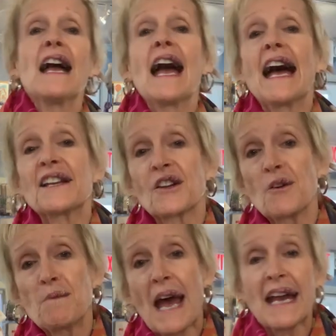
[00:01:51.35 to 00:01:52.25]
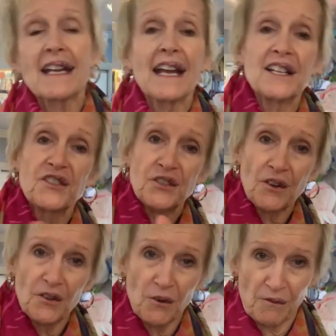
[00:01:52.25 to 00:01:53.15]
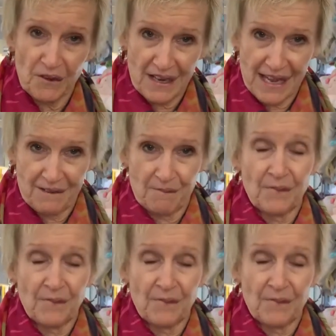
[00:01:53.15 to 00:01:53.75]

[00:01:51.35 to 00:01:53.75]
had to go back and start over again.